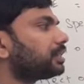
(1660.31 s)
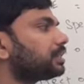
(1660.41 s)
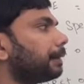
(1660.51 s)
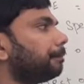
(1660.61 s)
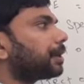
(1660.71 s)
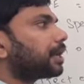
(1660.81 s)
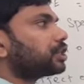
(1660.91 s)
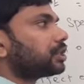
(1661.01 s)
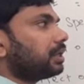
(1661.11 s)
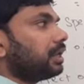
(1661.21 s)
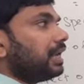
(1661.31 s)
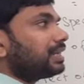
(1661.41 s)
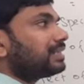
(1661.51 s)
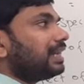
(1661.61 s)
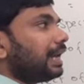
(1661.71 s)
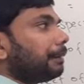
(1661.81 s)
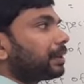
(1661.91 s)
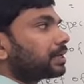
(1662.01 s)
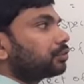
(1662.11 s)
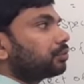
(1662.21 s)
the temperature till a
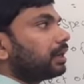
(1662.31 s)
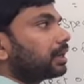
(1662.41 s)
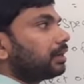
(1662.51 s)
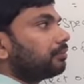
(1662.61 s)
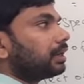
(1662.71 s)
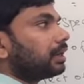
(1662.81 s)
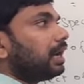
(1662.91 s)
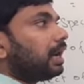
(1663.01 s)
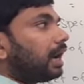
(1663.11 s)
particular level.